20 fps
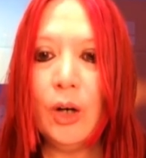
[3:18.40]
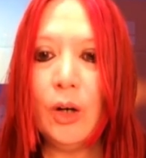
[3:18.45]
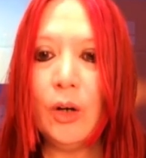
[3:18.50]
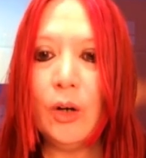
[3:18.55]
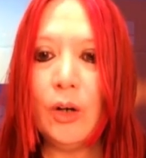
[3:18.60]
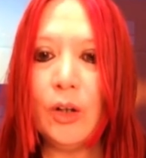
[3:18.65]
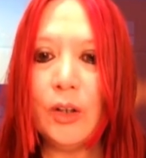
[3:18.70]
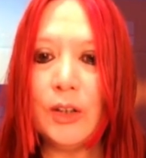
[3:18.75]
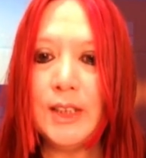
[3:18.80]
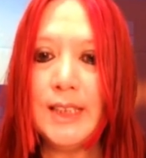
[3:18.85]

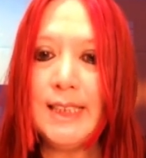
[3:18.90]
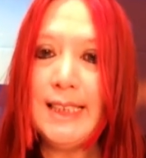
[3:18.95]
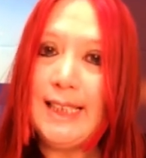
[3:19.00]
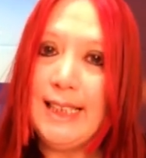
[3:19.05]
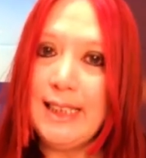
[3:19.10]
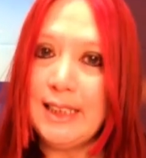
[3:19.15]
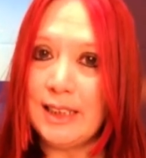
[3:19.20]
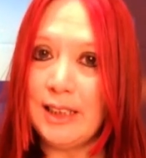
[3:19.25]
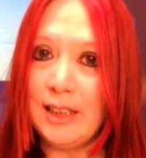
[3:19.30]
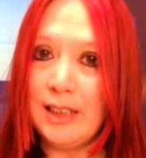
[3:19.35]
or
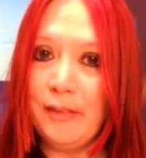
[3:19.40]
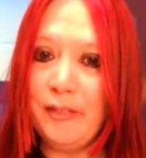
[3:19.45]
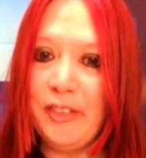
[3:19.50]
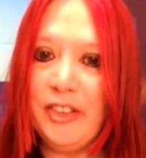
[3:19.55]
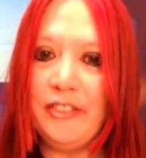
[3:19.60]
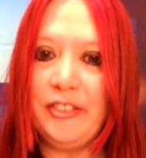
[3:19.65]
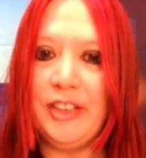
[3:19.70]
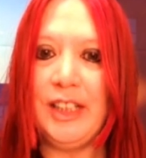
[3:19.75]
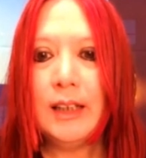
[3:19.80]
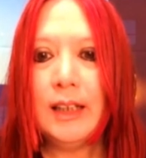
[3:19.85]
scenes in a
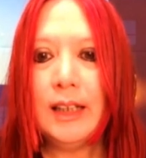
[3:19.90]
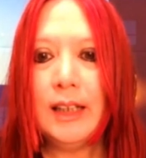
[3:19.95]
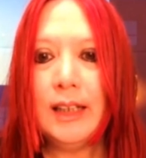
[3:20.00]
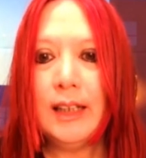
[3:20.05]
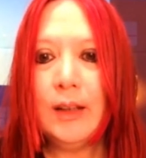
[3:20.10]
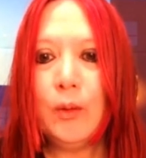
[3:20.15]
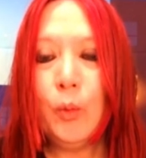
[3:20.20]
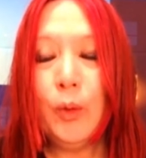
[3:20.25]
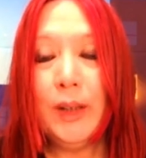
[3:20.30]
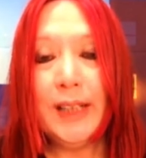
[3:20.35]
movie
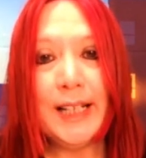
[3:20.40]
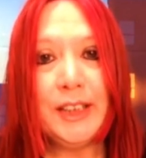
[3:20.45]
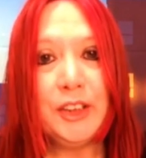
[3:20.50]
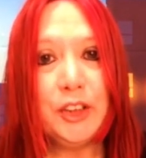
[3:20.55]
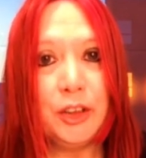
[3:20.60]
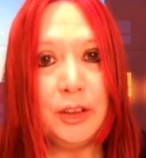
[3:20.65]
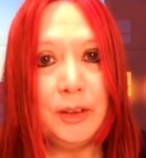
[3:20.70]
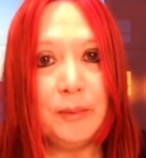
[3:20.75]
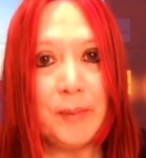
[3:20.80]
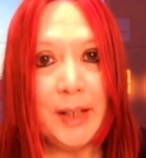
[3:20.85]
when I
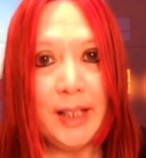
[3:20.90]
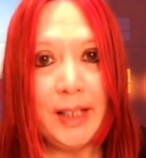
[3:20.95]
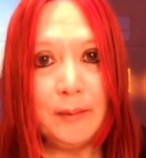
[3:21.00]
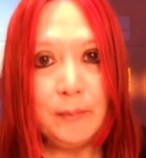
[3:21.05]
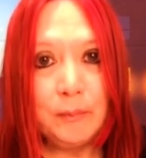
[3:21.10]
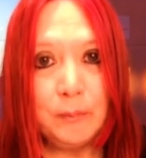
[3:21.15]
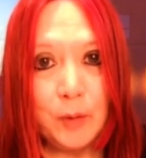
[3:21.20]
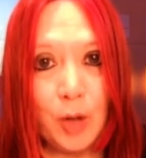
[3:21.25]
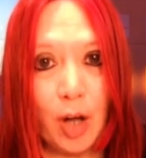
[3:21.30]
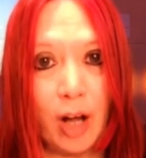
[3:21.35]
turned my
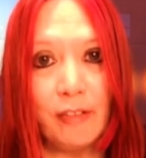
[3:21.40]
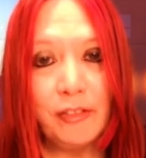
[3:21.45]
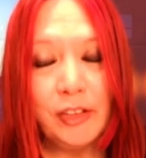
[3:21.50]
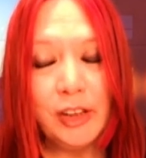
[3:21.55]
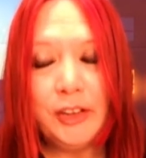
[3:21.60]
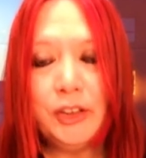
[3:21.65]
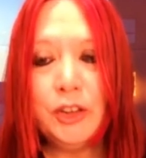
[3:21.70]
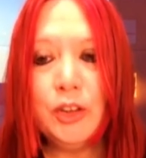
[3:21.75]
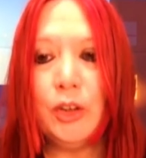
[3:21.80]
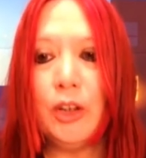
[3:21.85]
novel
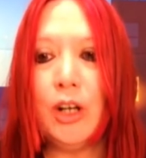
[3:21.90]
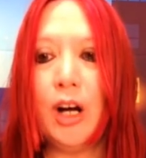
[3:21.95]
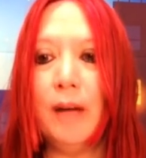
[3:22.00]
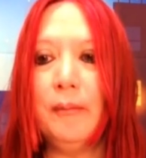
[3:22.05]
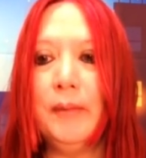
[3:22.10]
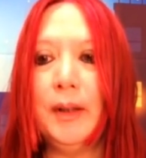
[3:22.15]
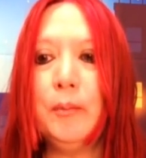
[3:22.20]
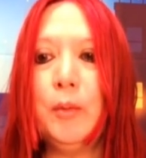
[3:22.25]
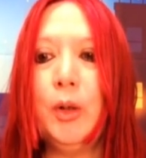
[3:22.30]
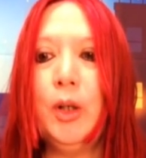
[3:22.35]
into a
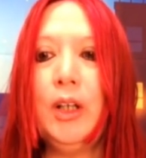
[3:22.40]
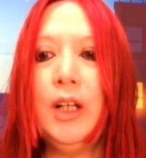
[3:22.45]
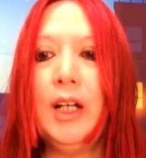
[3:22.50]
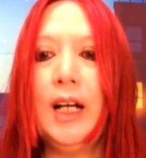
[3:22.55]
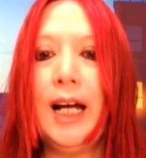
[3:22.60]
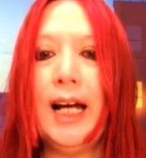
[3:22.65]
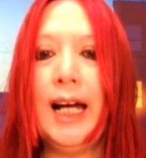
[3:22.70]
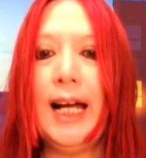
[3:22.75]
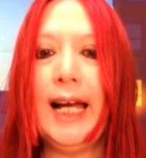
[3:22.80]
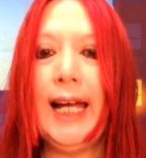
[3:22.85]
comic book,
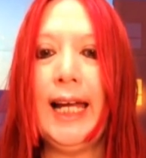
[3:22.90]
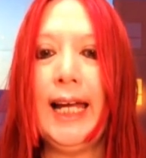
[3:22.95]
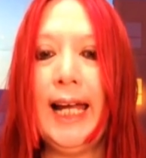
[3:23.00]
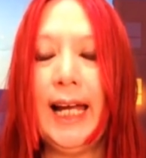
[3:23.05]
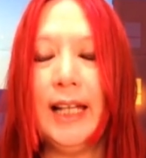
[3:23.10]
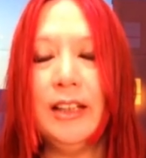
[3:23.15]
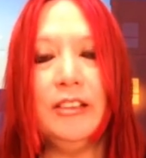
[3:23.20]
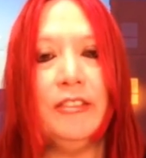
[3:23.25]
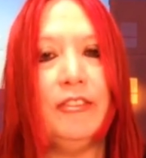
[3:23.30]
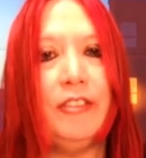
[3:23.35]
I
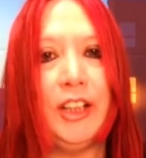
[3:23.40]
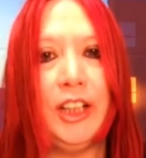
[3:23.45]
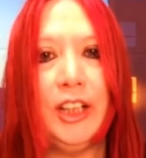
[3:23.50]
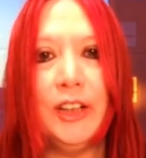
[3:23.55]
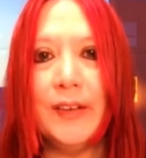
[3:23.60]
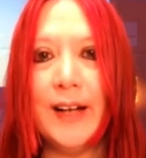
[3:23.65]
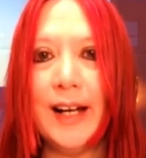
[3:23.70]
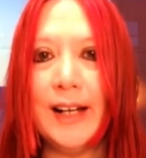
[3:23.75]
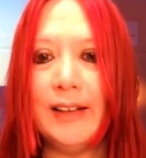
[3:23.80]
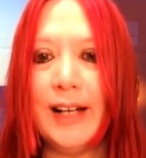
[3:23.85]
had to
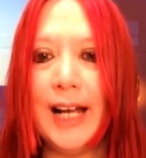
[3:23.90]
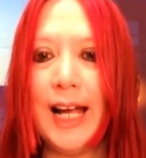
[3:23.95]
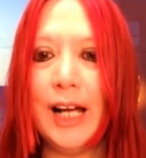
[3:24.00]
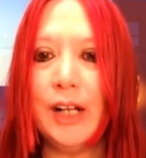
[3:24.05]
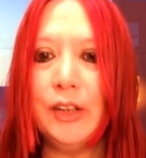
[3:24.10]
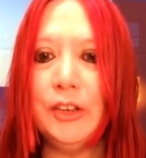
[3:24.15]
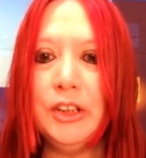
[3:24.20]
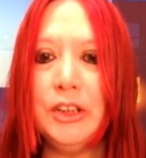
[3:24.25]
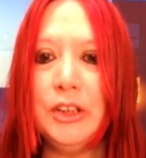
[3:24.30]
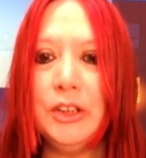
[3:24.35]
figure out
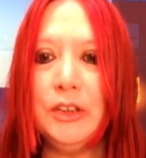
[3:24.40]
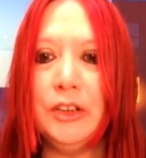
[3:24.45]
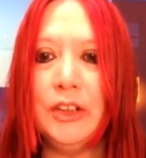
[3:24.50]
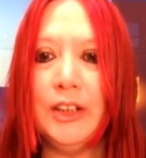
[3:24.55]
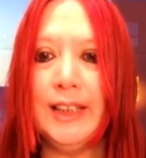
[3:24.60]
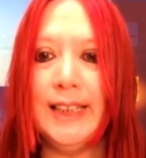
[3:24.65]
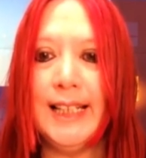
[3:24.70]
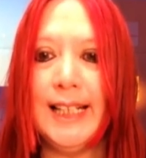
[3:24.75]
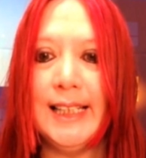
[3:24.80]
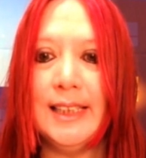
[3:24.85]
how to
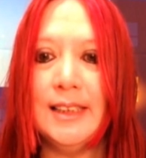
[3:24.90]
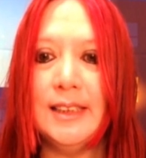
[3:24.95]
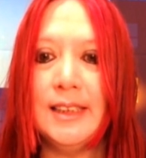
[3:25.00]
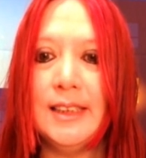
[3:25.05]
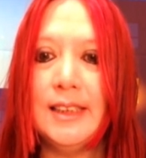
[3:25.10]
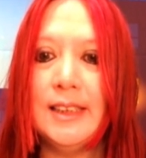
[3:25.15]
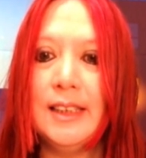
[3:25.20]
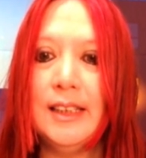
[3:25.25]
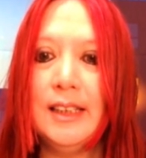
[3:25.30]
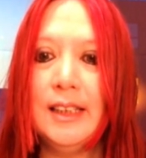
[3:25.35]

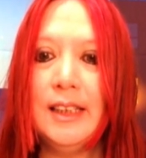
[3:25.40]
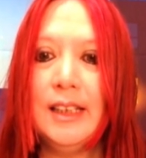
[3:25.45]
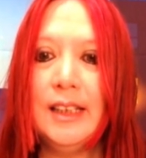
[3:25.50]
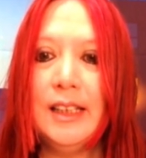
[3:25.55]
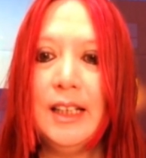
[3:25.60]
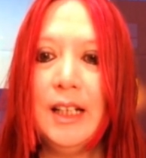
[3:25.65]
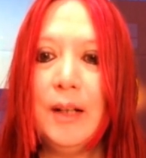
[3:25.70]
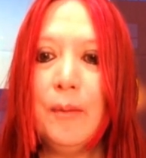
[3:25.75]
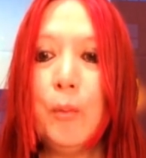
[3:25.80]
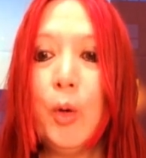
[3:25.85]
condense
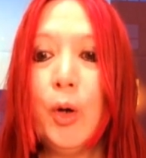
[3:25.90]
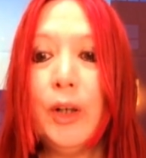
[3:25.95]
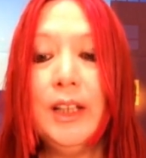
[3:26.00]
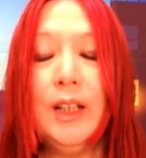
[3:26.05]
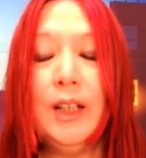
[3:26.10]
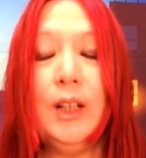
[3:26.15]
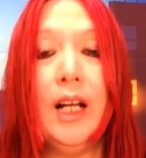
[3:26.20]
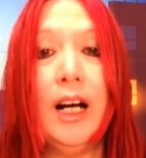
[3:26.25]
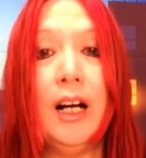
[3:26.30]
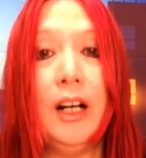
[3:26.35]
more
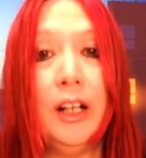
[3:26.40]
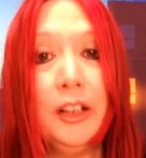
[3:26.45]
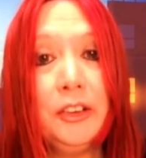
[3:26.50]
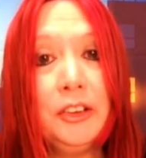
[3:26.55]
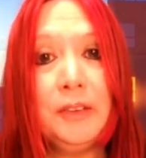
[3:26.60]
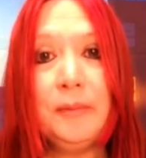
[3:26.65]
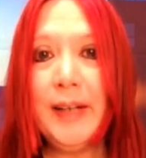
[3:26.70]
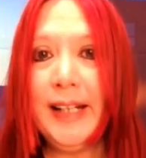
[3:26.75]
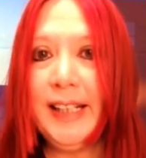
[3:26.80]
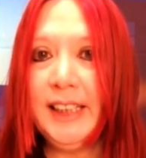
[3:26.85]
than
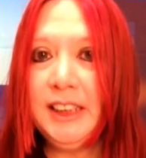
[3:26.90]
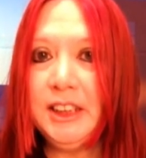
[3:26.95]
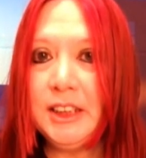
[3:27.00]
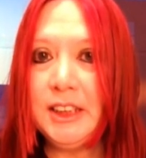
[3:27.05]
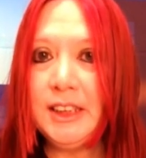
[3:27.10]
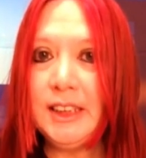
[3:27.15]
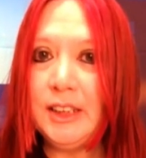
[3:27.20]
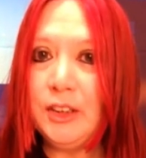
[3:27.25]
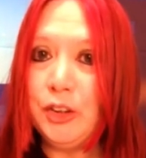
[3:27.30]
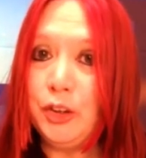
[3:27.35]
100
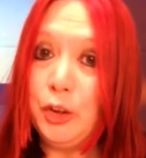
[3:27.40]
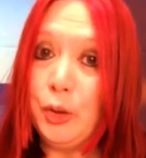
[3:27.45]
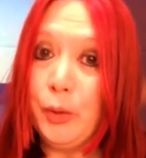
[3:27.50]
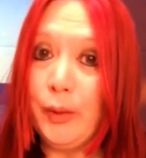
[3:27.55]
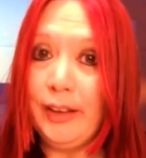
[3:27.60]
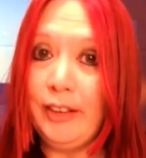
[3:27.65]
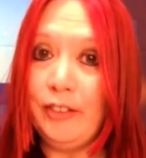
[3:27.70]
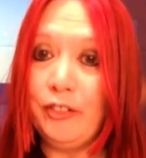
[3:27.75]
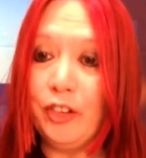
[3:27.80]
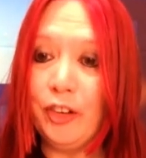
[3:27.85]
pages into
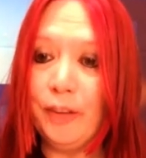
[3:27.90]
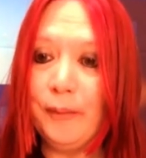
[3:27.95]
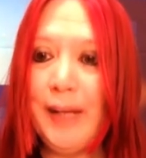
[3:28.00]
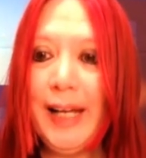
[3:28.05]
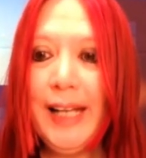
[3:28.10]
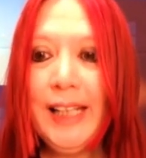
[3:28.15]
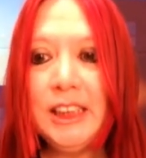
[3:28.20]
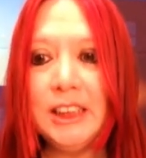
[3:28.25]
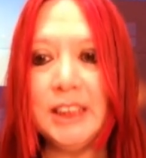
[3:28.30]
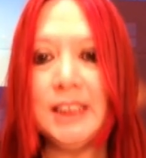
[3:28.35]
24
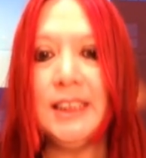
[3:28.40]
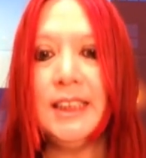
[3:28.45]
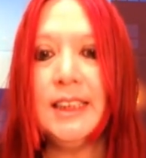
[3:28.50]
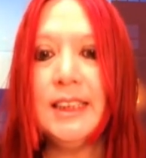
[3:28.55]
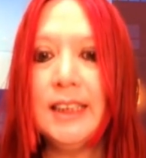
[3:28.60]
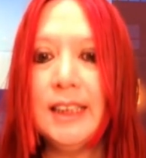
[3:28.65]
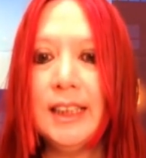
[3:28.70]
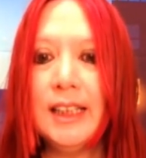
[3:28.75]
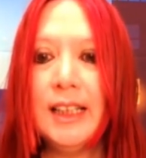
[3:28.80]
pages.